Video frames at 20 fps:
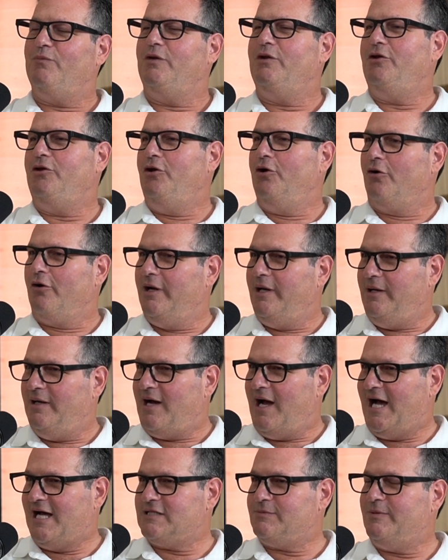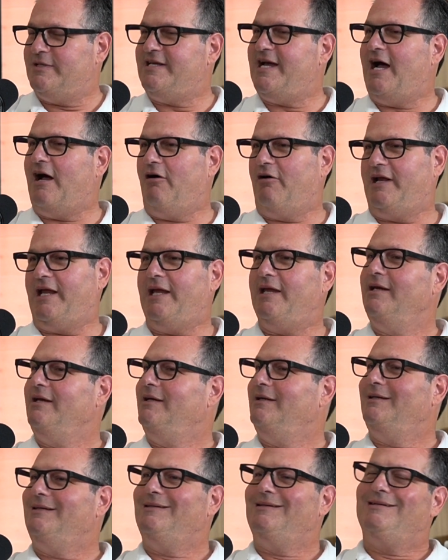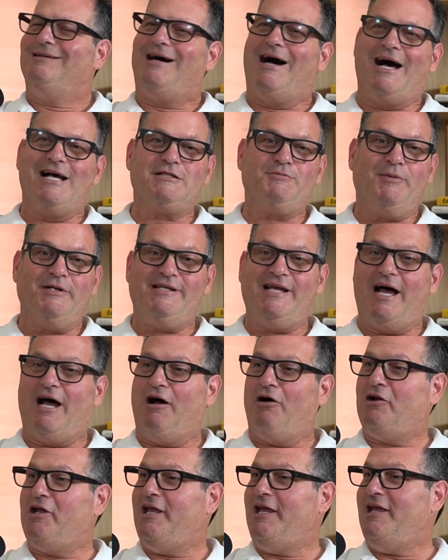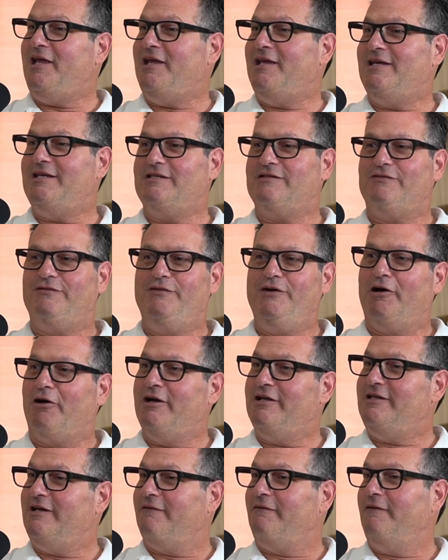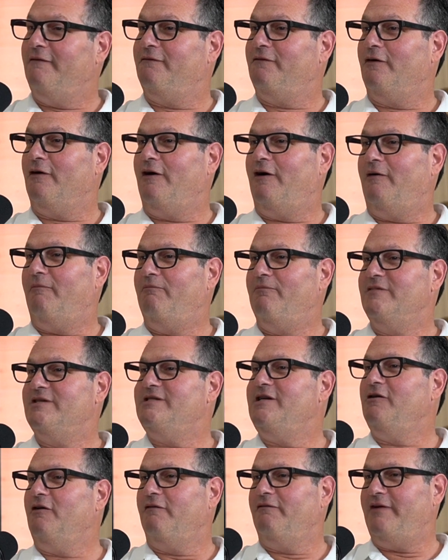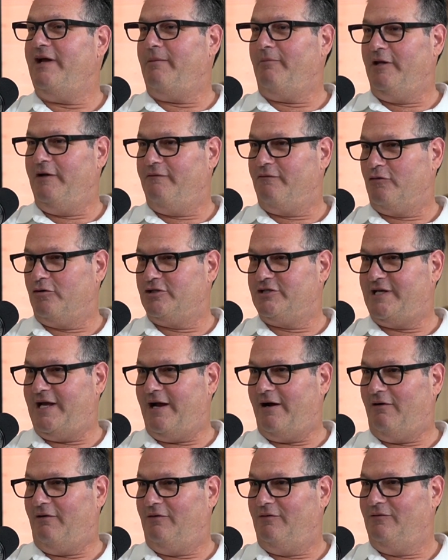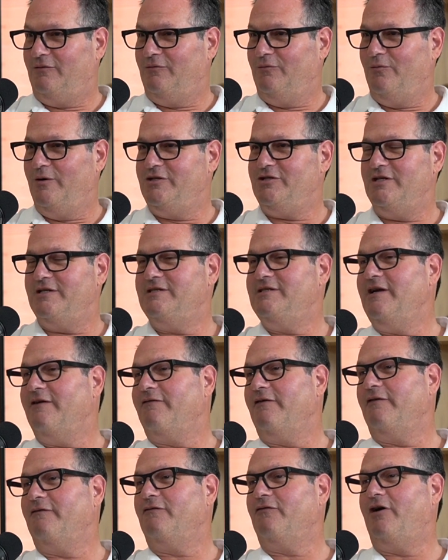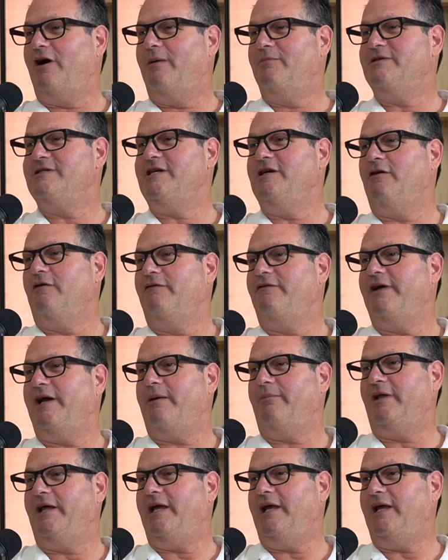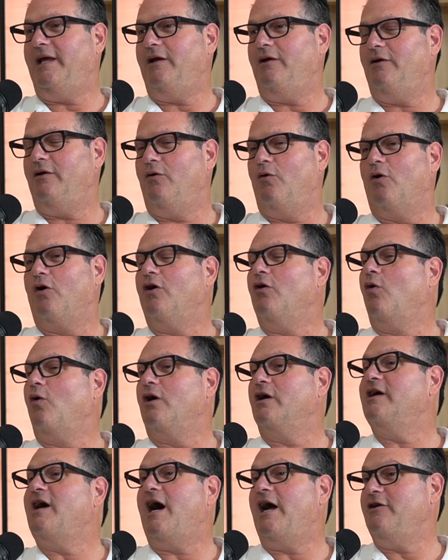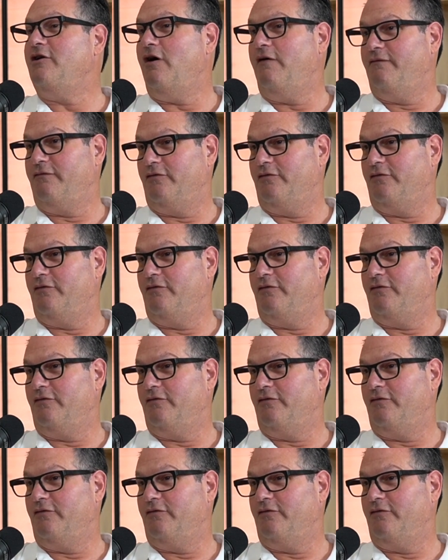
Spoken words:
You're in hospitality. Hospitality is very different from single family for sale, which is different from single family or condo